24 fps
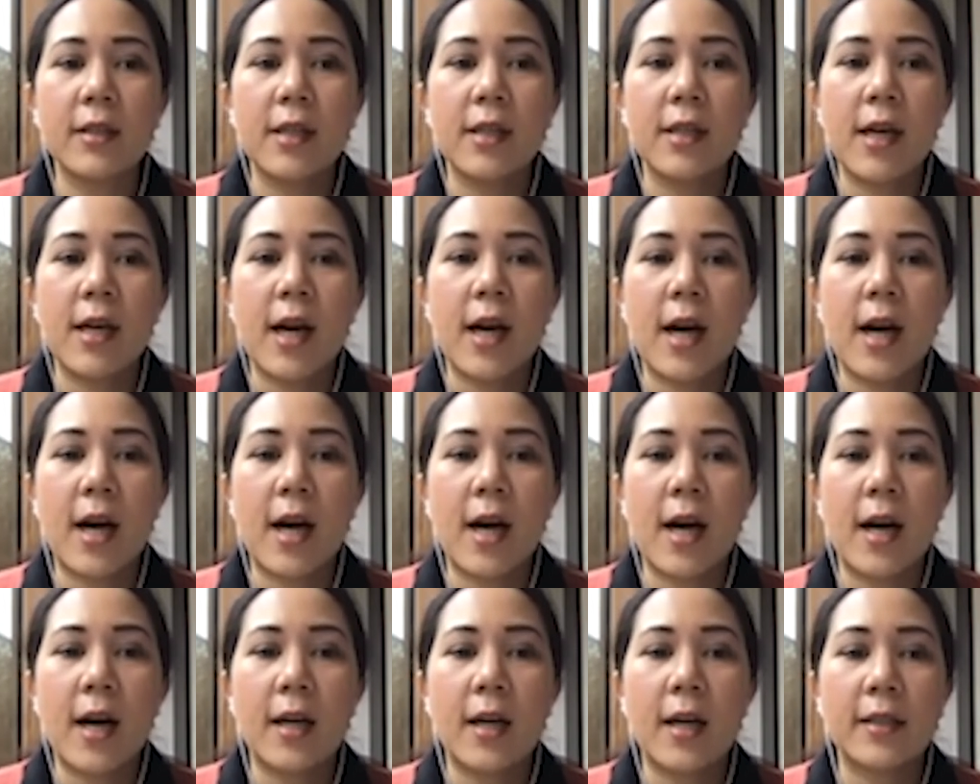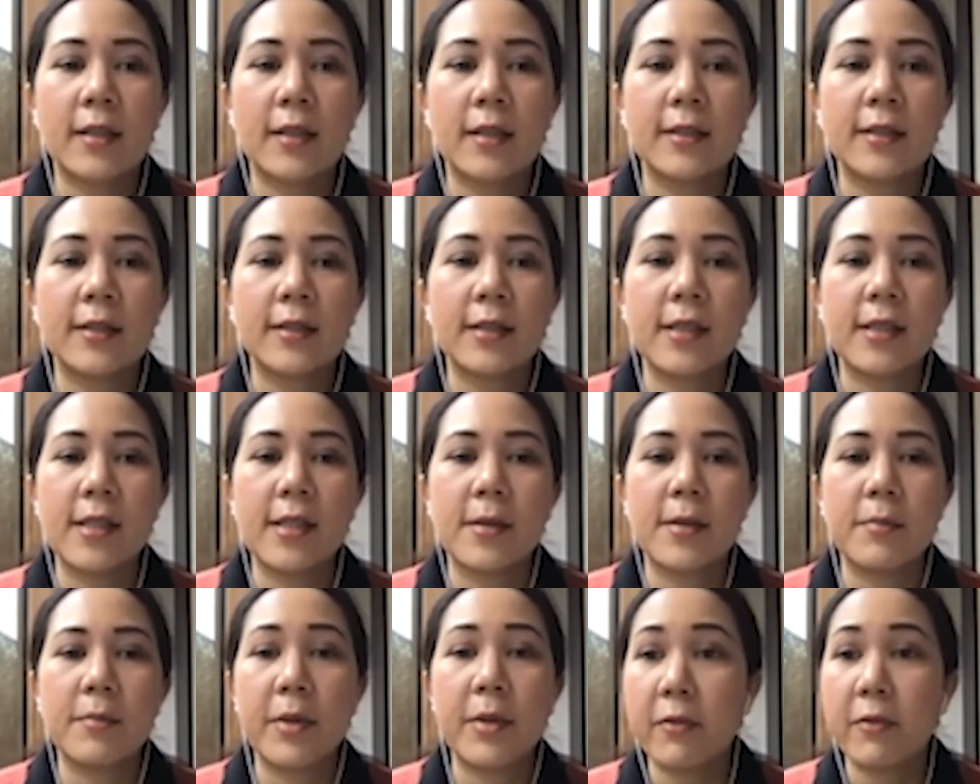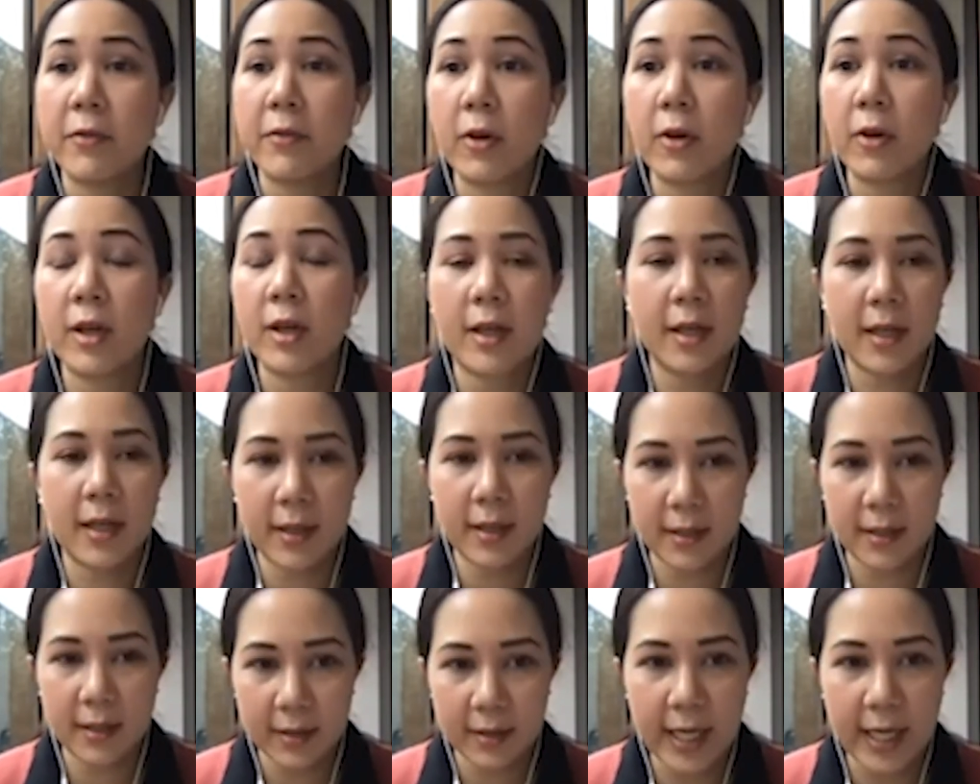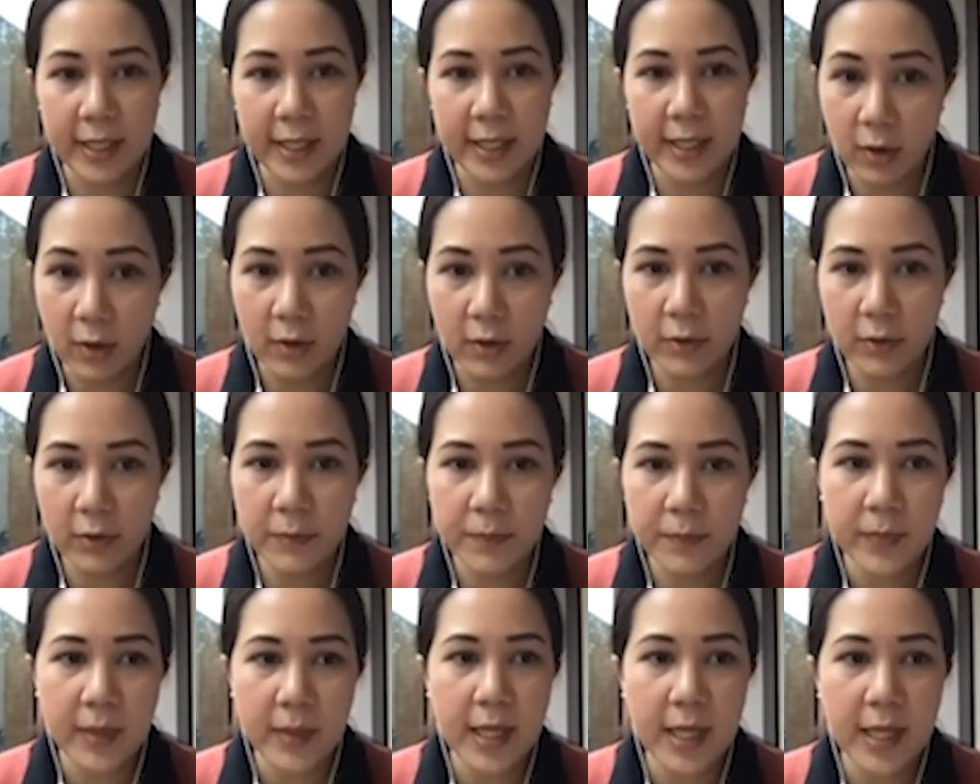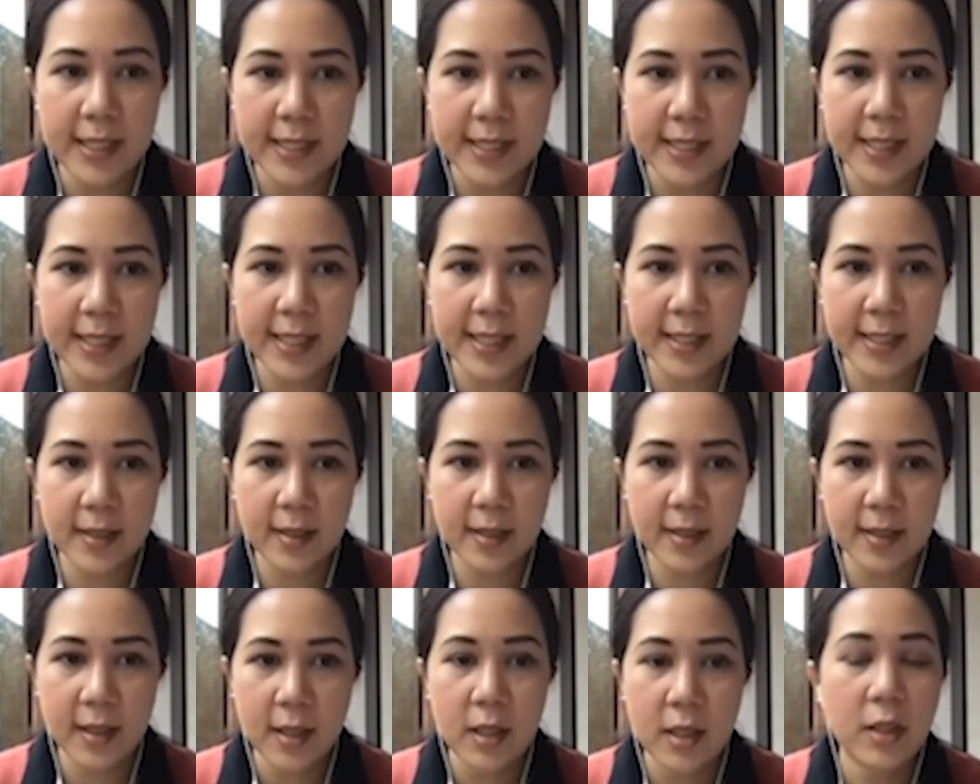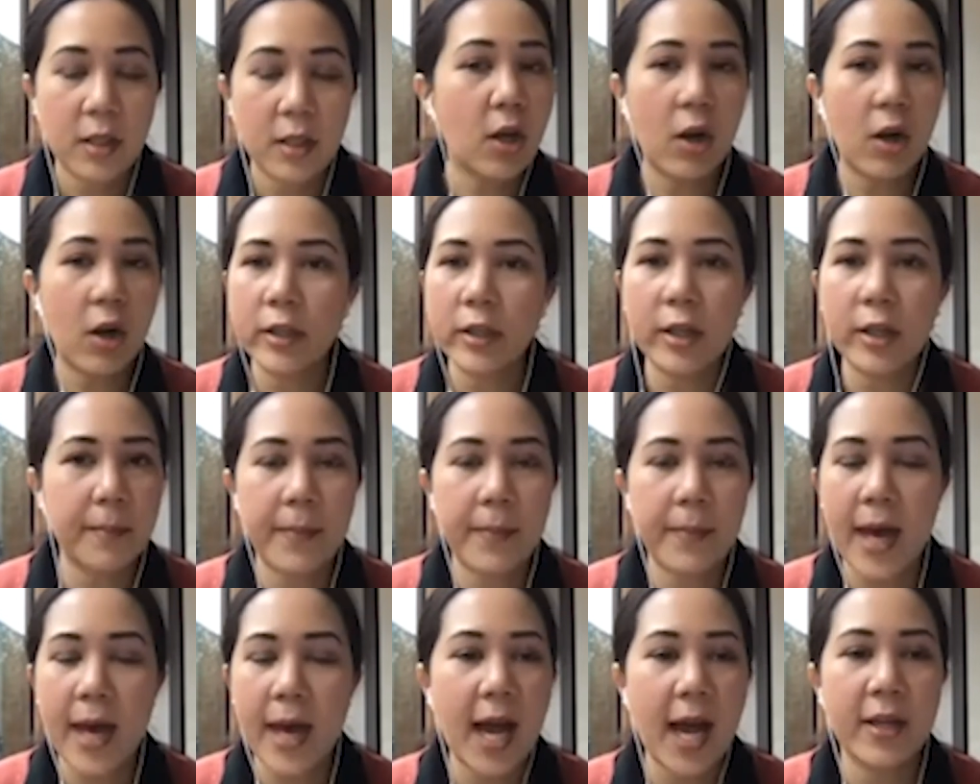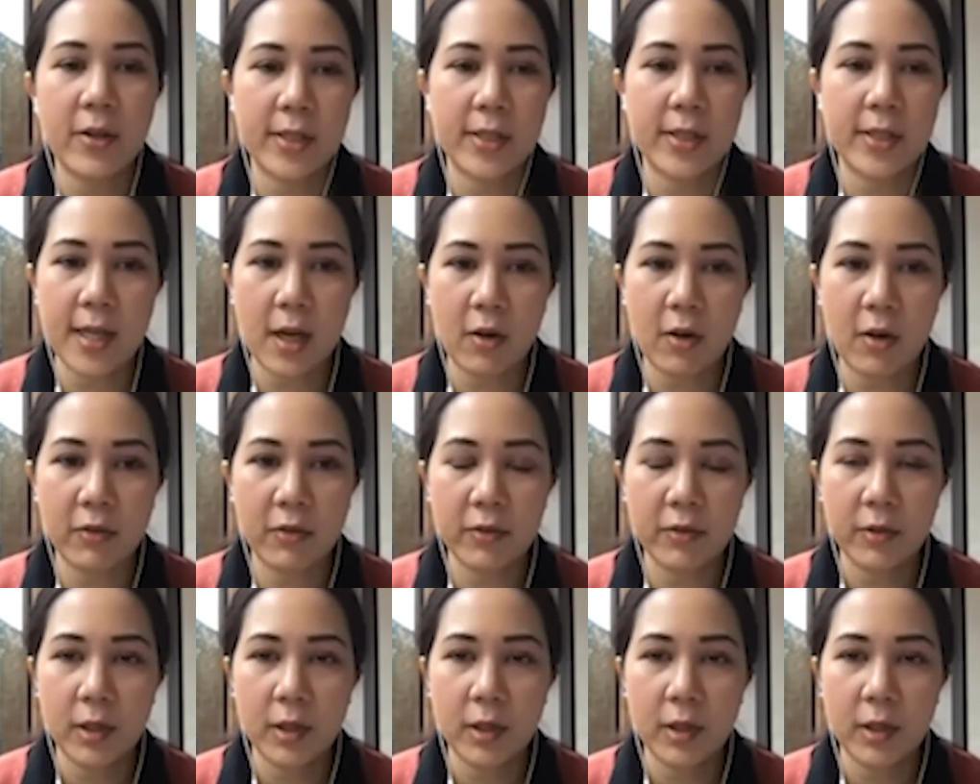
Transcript: uh, before uh, I go, it says don't compare yourself.